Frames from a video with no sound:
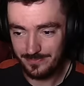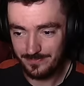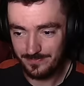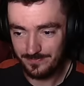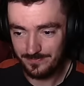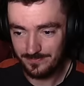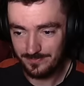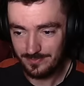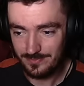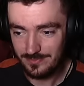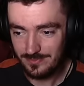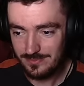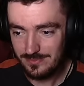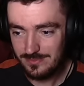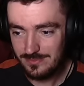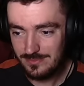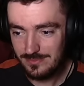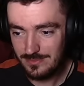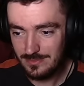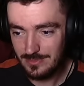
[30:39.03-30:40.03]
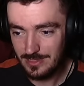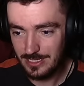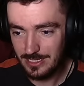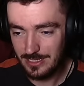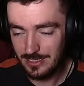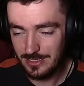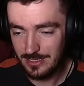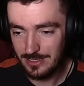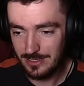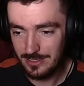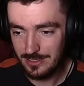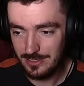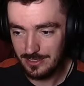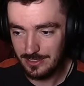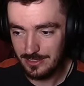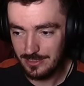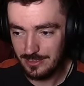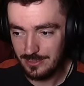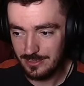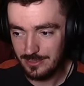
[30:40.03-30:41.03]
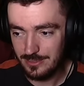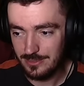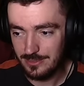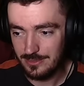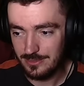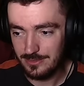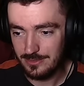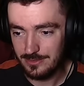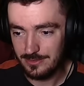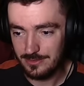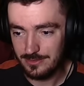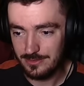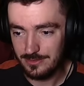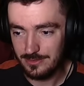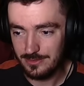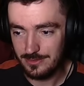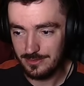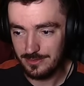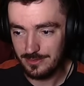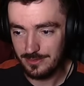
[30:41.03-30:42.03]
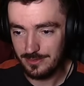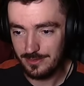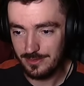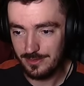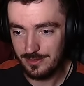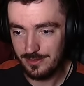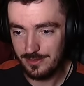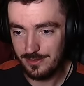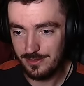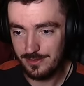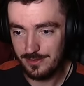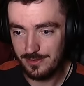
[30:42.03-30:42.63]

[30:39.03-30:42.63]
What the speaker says: Nothing is said.